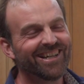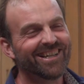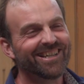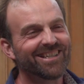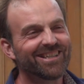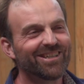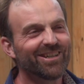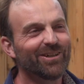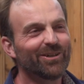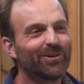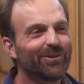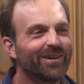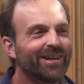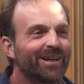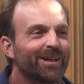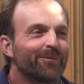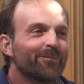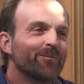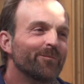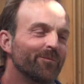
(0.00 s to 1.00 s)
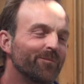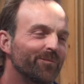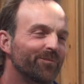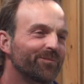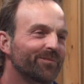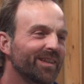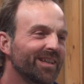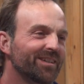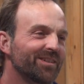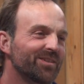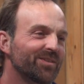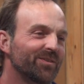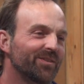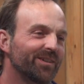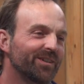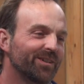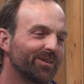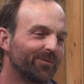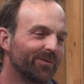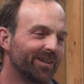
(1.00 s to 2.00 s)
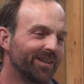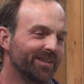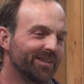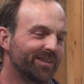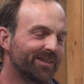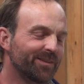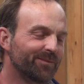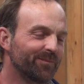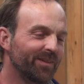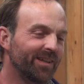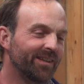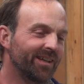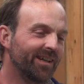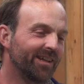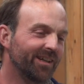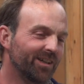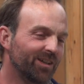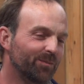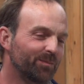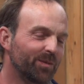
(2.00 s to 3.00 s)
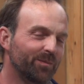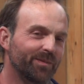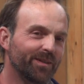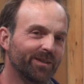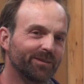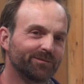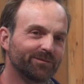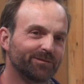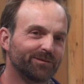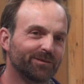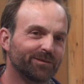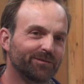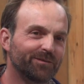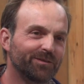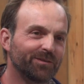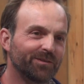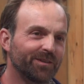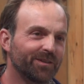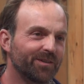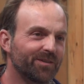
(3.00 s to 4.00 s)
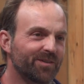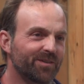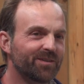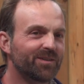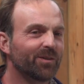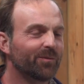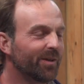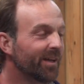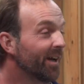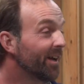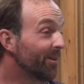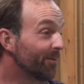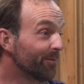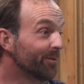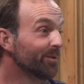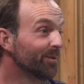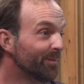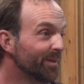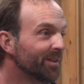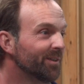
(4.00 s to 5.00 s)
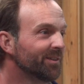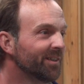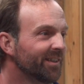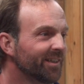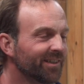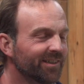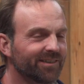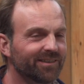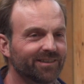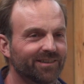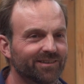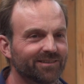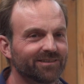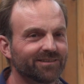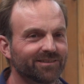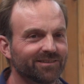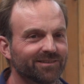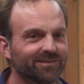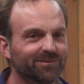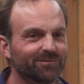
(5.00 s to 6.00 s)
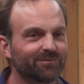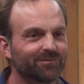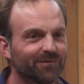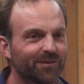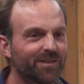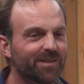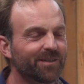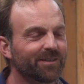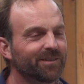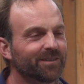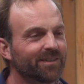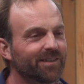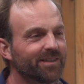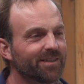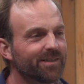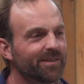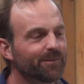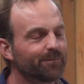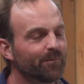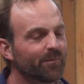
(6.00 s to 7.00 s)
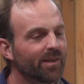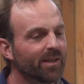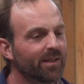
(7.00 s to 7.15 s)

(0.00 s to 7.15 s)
So there it was, and that helped a bit for a few years until we had a real building and facilities.